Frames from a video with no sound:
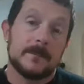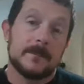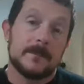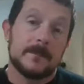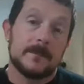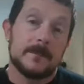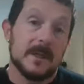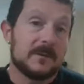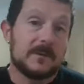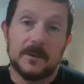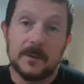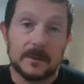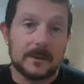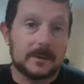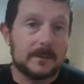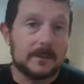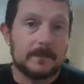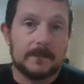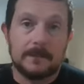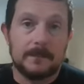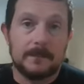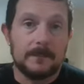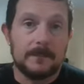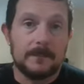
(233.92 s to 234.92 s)
it
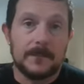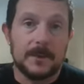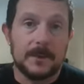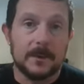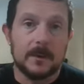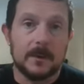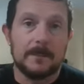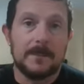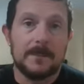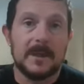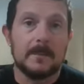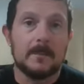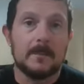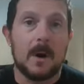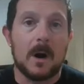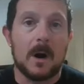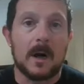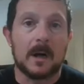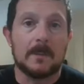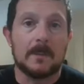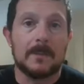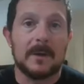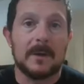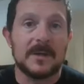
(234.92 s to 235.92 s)
took the European
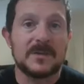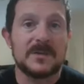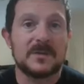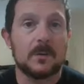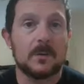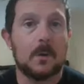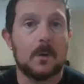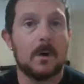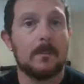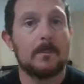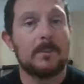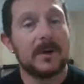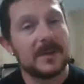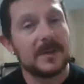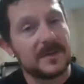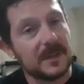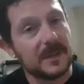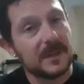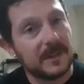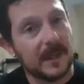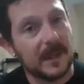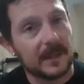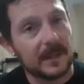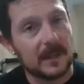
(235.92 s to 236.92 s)
market by storm.
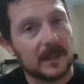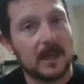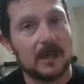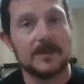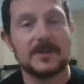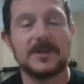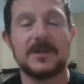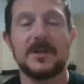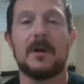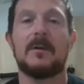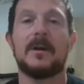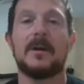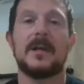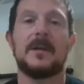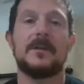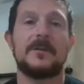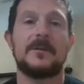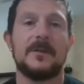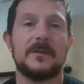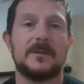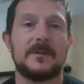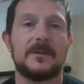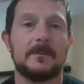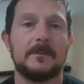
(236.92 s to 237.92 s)
Pressing technology already
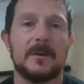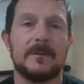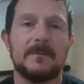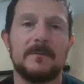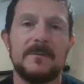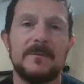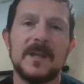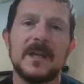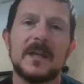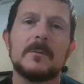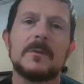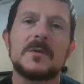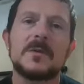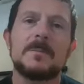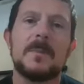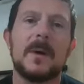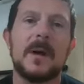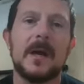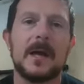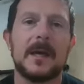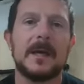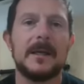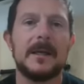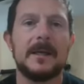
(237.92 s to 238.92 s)
existed, but Viega was
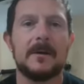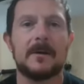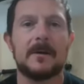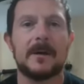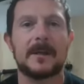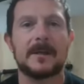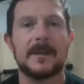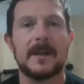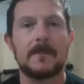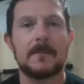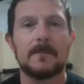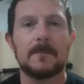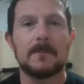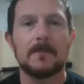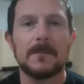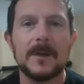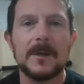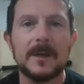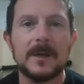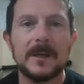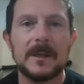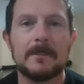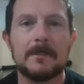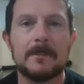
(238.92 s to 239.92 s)
pioneering. They were
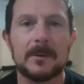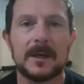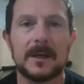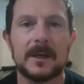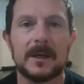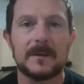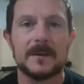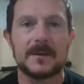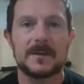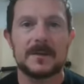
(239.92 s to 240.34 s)
really bringing this